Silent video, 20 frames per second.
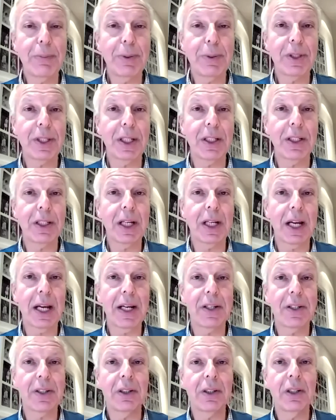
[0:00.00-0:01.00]

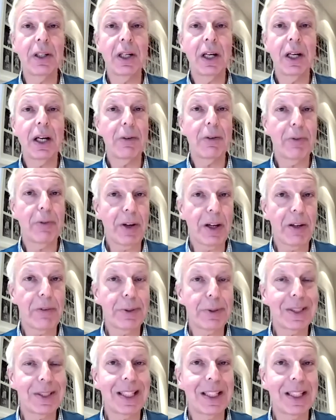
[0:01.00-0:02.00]
3% Asian,
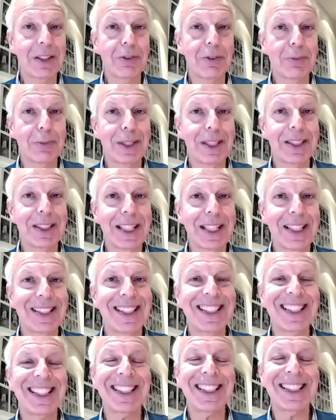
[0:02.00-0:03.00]
and 5% of
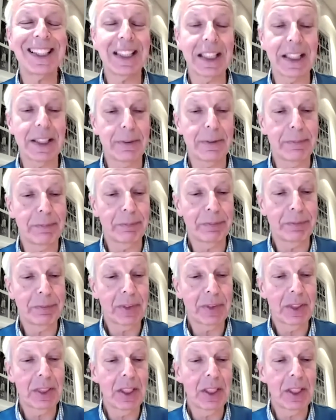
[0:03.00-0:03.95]
mixed ethnicity.